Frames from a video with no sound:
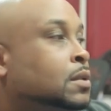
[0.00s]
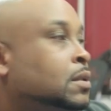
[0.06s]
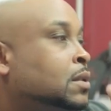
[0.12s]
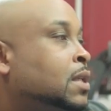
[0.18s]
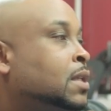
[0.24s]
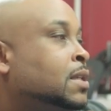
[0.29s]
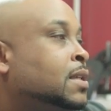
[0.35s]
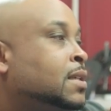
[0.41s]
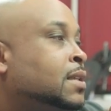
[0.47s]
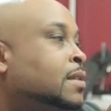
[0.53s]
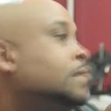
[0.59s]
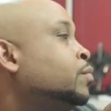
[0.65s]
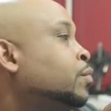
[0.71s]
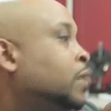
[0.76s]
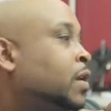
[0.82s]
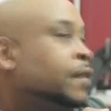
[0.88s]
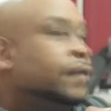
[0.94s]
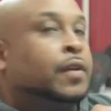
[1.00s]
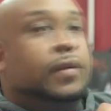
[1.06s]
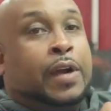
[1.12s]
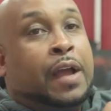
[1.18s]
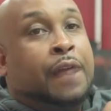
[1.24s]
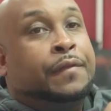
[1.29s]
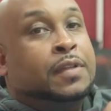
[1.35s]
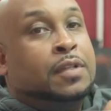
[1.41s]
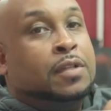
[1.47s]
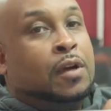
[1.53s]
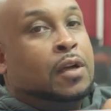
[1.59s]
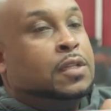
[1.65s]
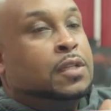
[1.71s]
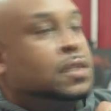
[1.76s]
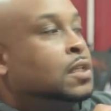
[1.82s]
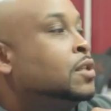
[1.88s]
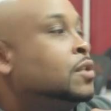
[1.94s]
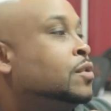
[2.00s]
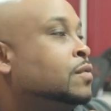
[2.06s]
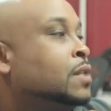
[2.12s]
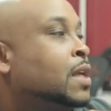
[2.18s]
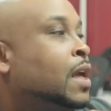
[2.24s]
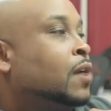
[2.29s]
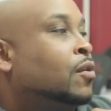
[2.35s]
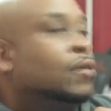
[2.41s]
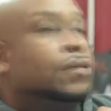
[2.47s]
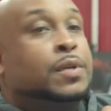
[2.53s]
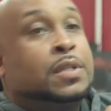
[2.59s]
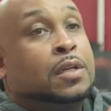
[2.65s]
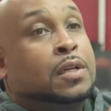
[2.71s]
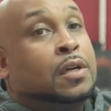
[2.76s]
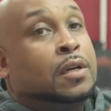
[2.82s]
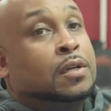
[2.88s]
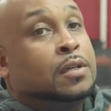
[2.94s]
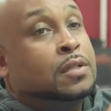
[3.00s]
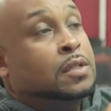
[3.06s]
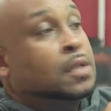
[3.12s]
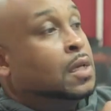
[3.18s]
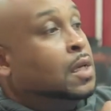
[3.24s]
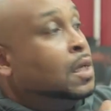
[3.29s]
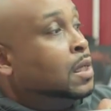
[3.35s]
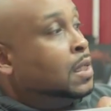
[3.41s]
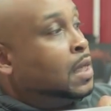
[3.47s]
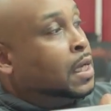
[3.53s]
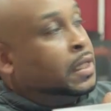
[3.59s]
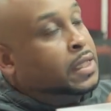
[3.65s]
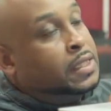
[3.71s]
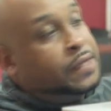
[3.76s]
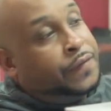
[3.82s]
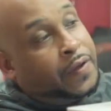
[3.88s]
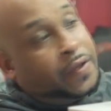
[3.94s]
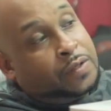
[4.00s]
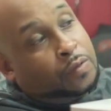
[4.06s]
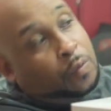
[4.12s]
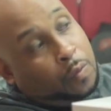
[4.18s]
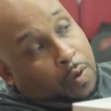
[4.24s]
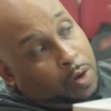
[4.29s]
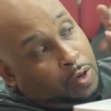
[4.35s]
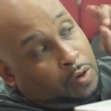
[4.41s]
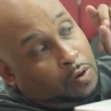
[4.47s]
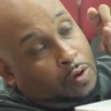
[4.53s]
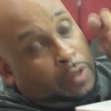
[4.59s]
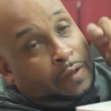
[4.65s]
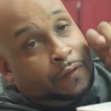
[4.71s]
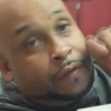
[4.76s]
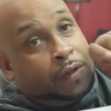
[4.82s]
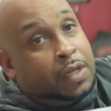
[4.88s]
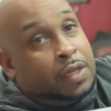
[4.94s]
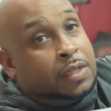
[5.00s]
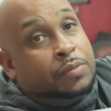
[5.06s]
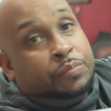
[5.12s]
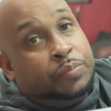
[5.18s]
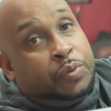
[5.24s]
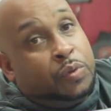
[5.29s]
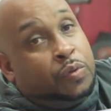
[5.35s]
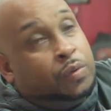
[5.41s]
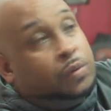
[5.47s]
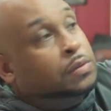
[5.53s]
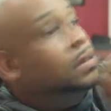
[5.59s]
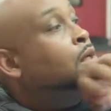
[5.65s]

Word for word: this is one of the graphics cards issues that always occurs. Now, this fix will work on if it doesn't boot.